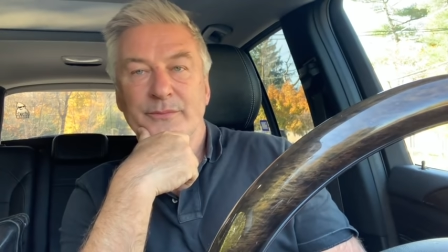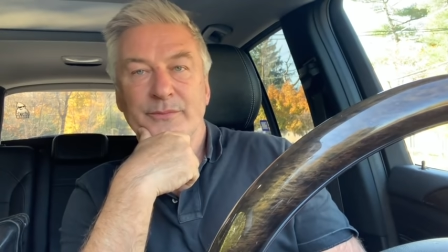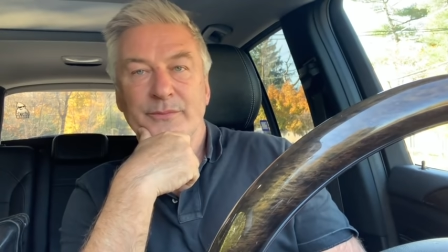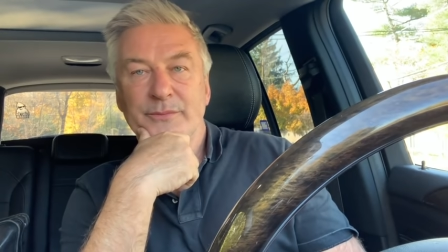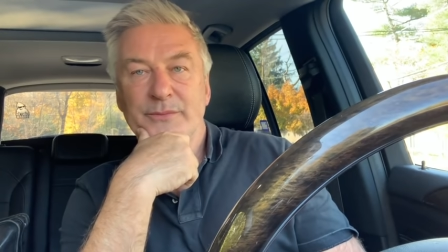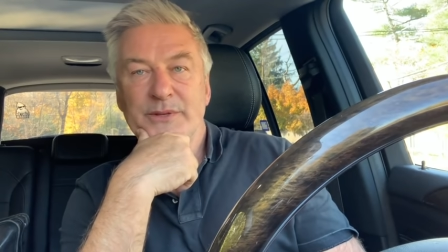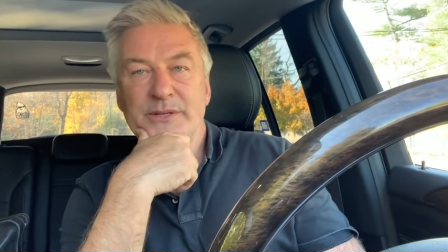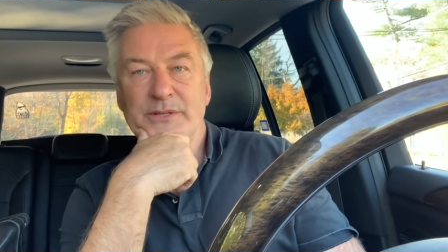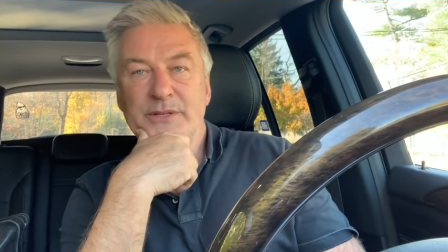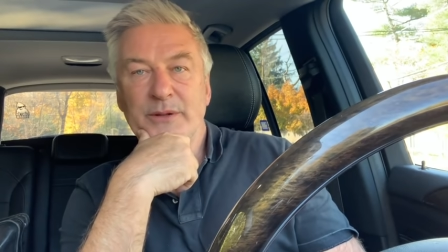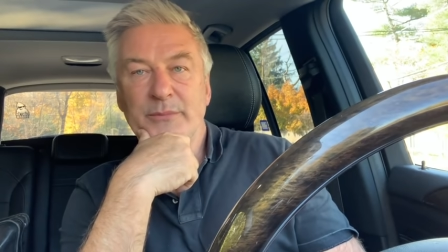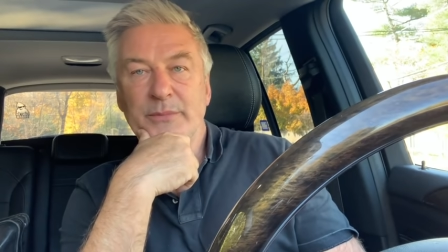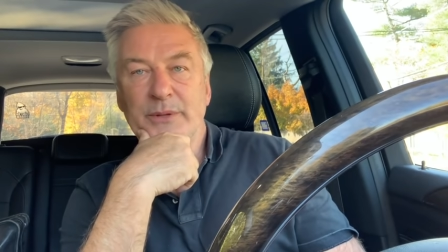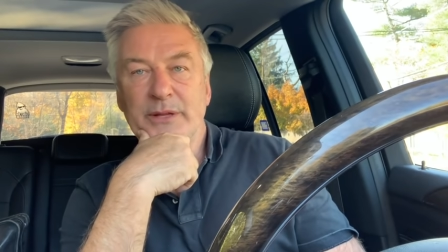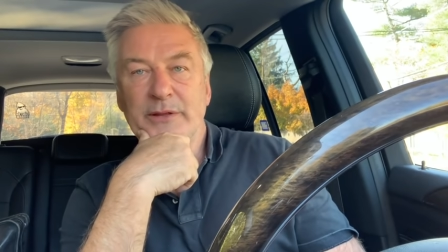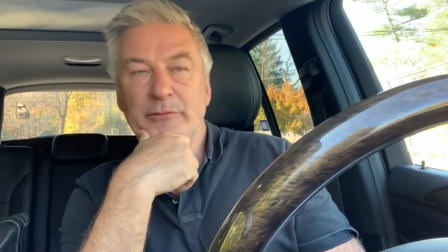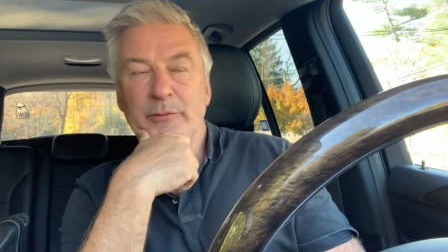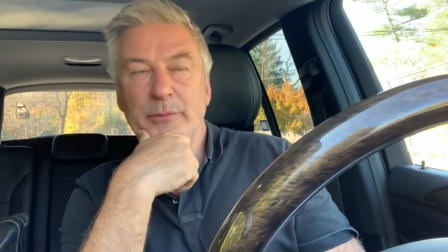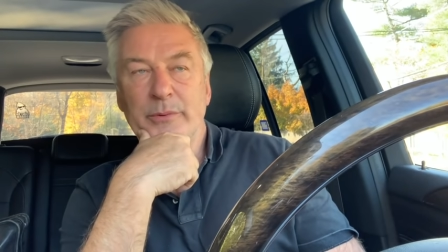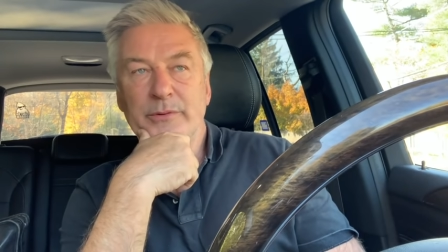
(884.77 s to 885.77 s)
It's
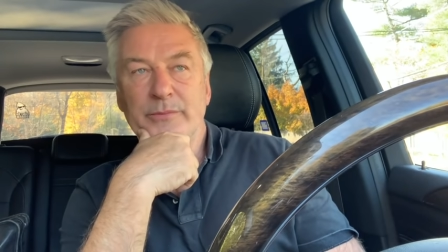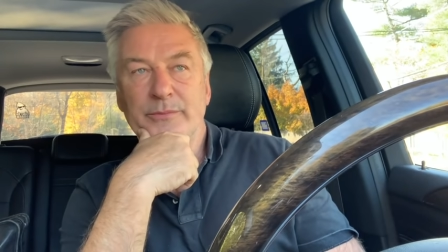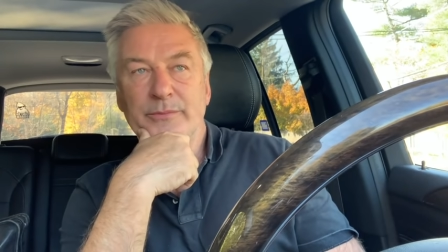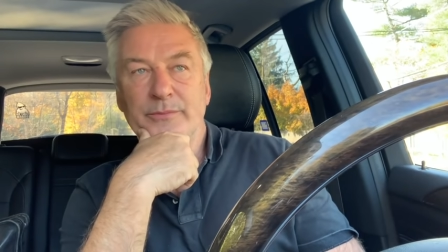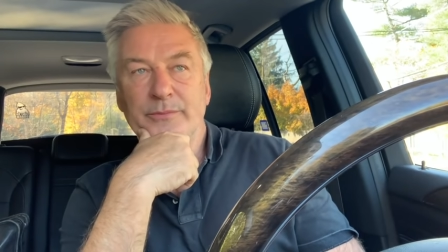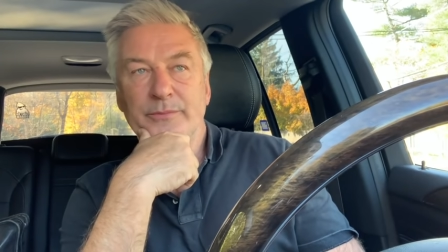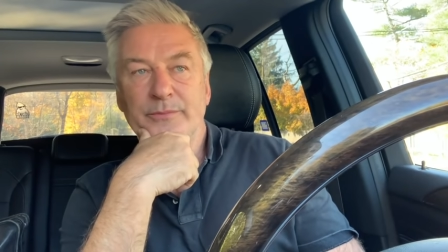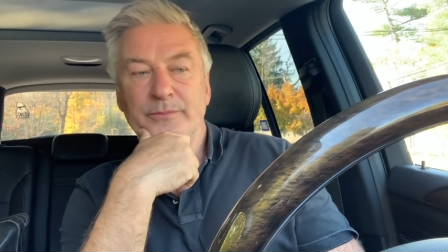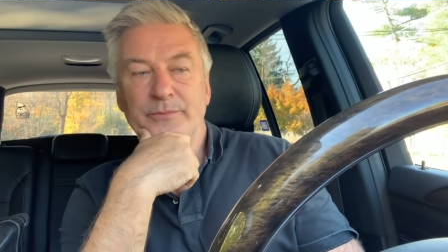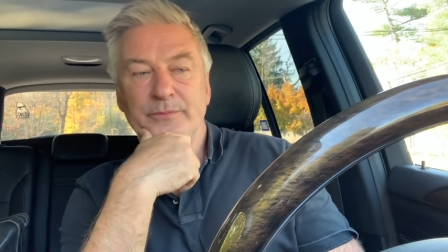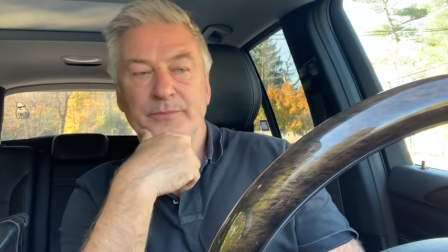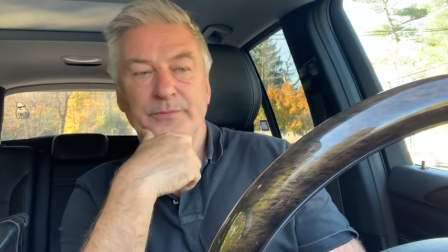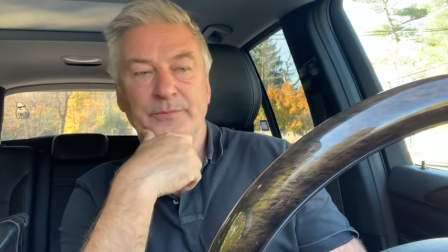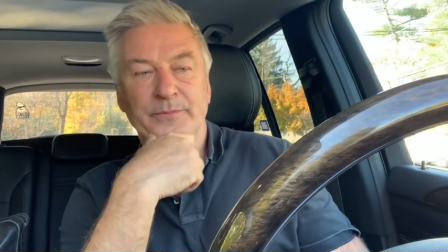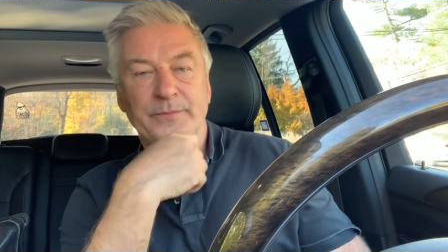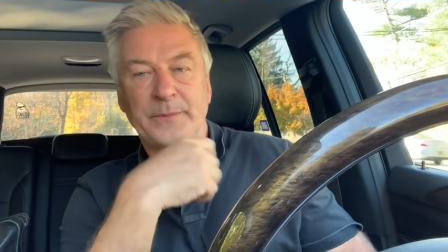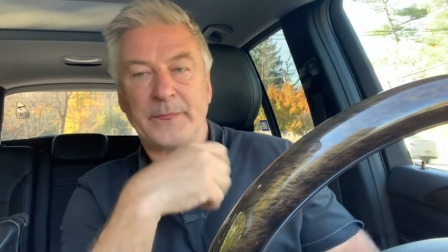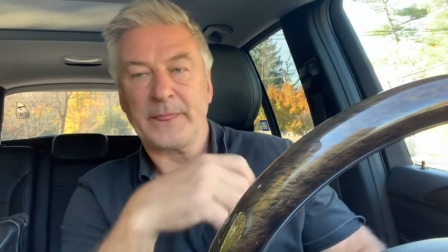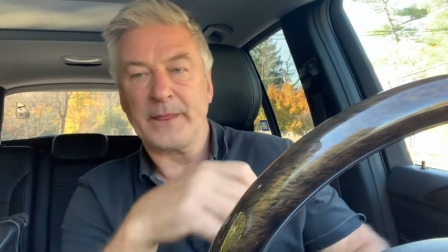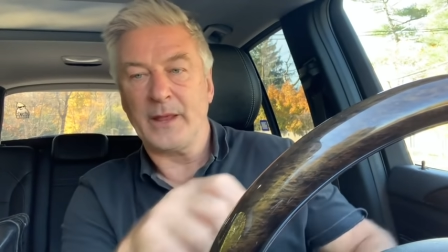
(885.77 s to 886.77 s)
unbelievable.
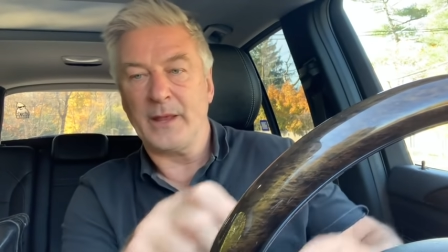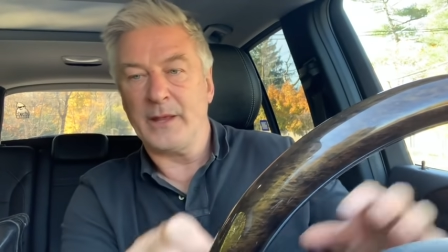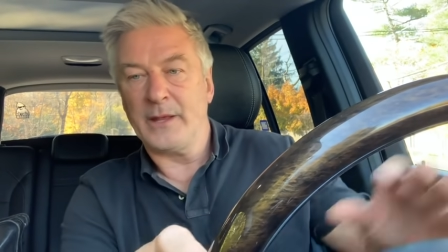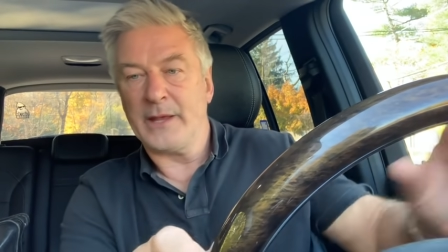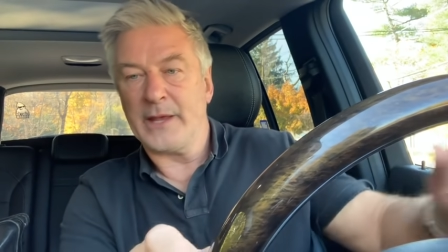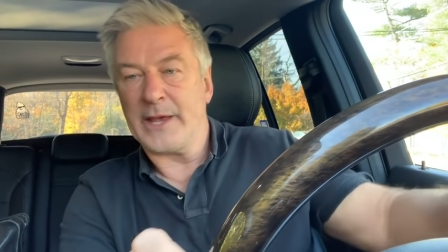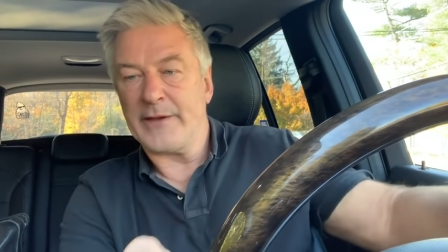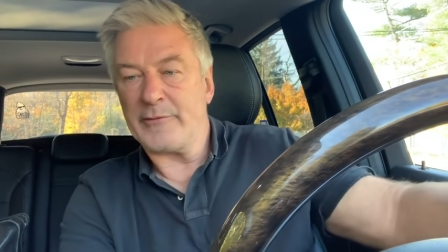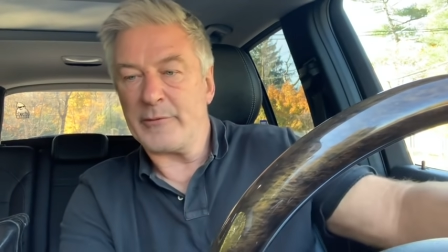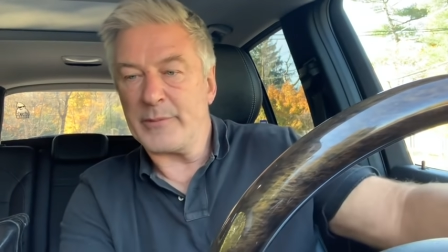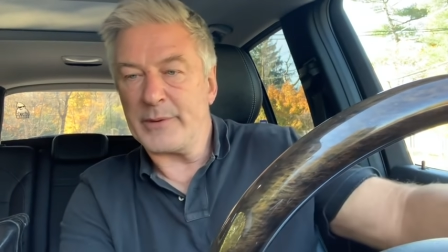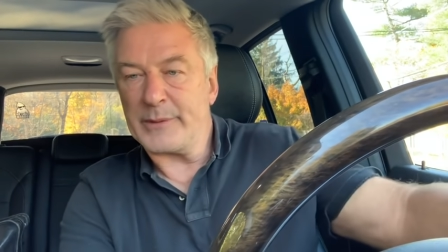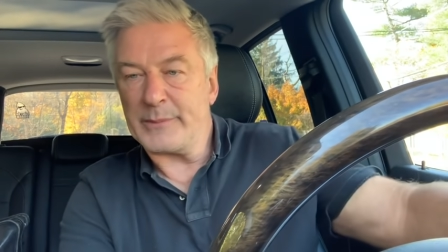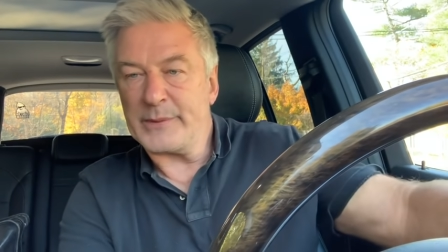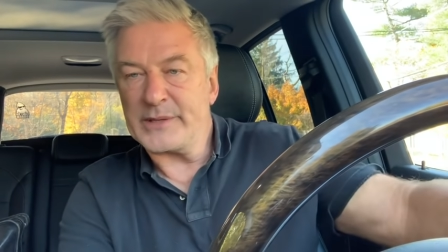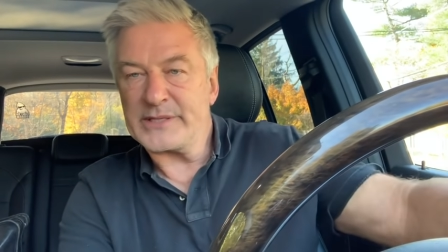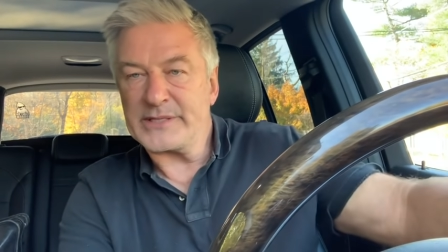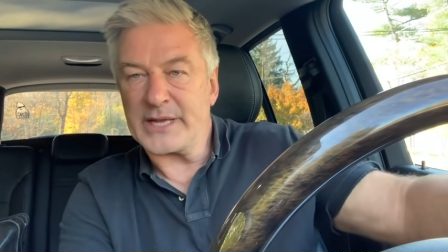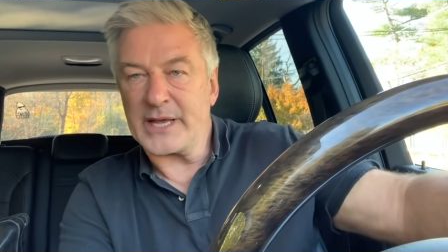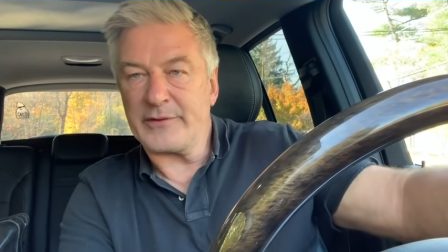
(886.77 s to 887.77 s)
Everybody be
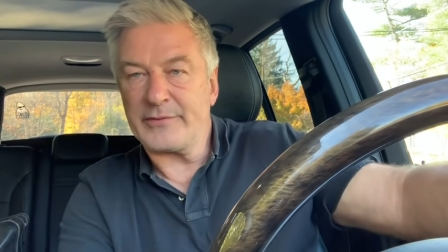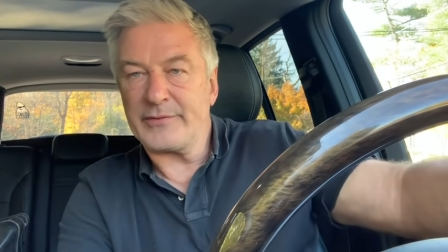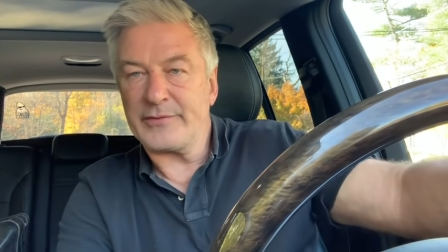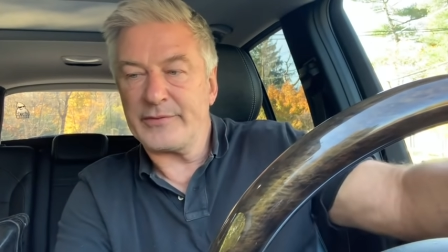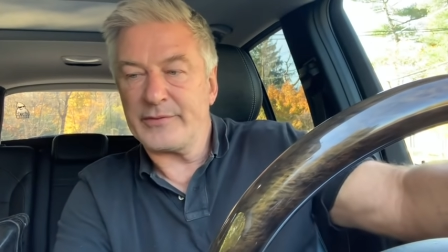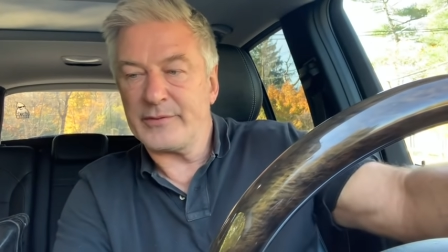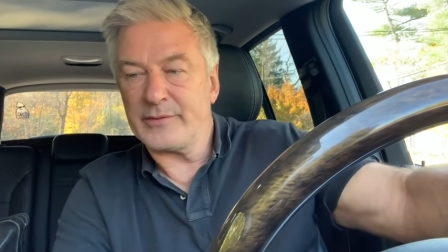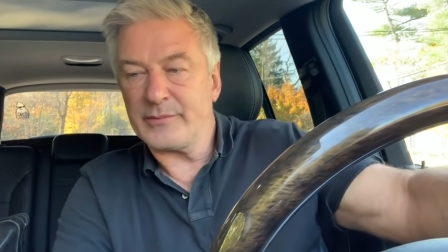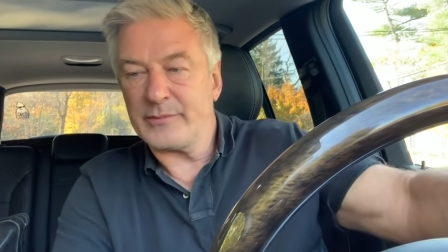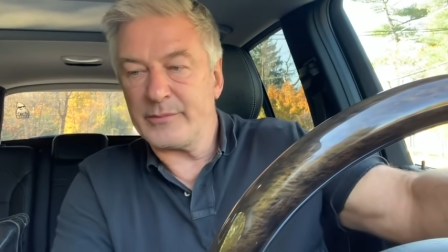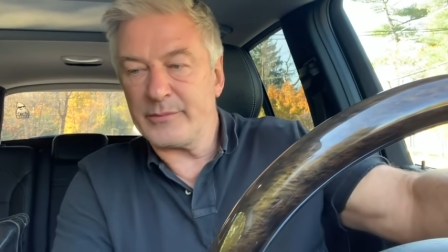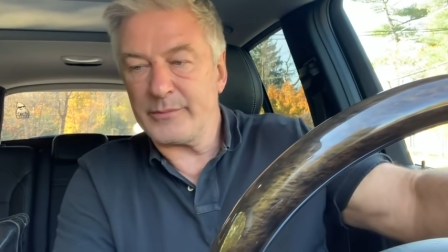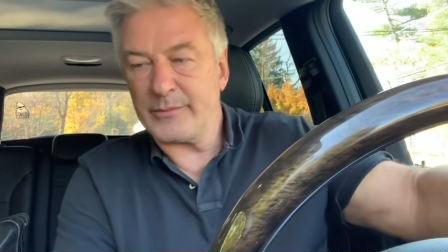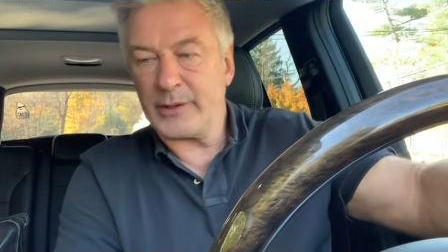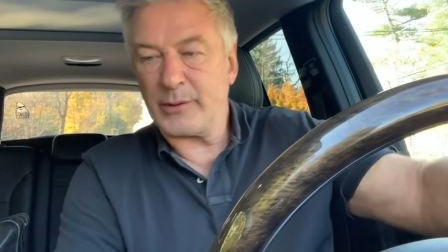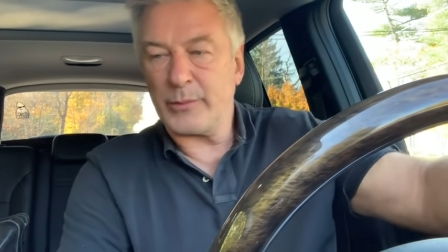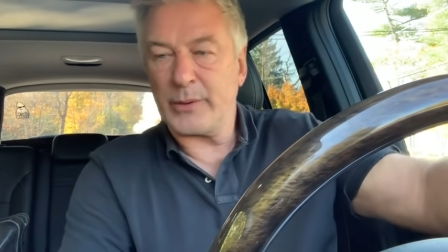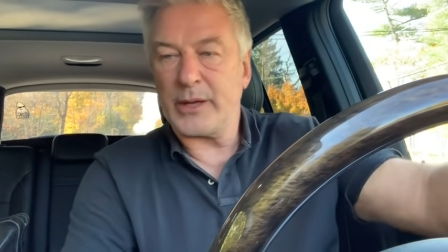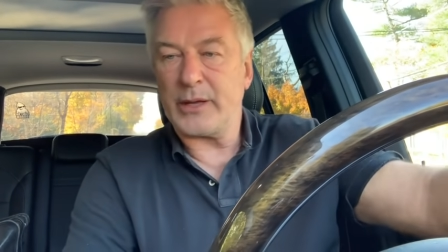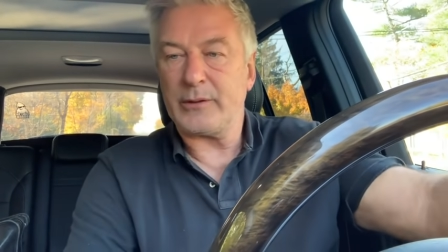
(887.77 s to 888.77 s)
safe, be
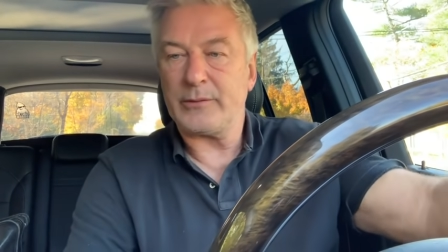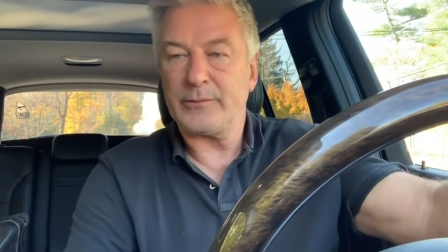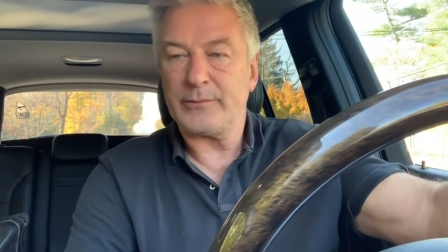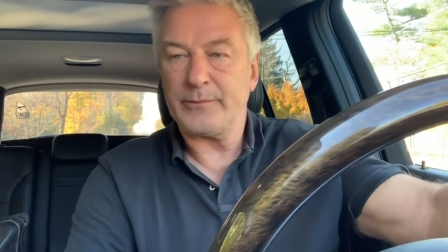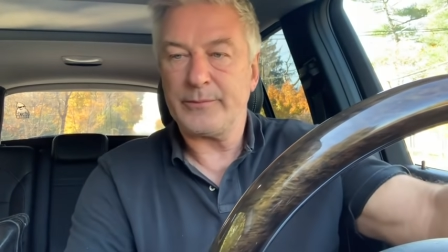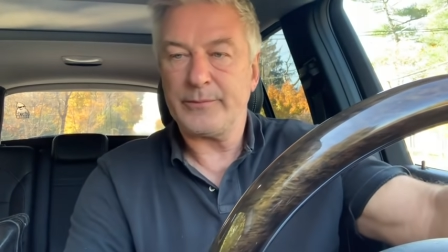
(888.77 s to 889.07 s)
well.